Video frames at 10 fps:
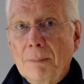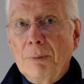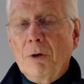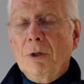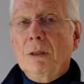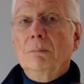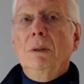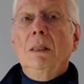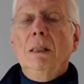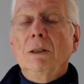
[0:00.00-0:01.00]
a
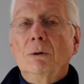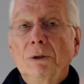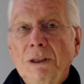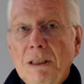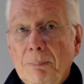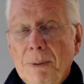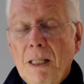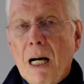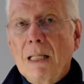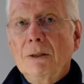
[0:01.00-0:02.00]
podium. Don't sit
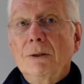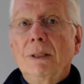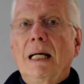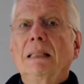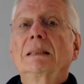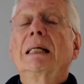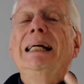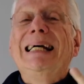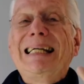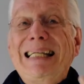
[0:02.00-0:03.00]
behind your desk.
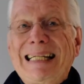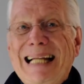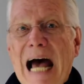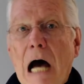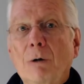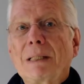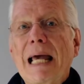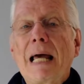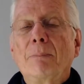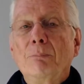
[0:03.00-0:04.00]
Get out
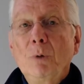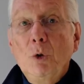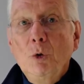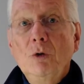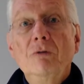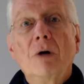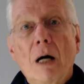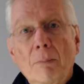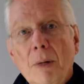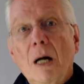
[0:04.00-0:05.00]
and move
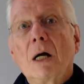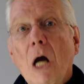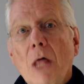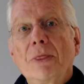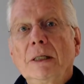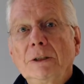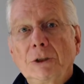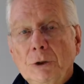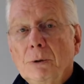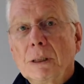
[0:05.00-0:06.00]
among the
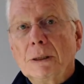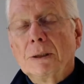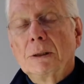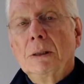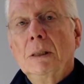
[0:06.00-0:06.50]
students.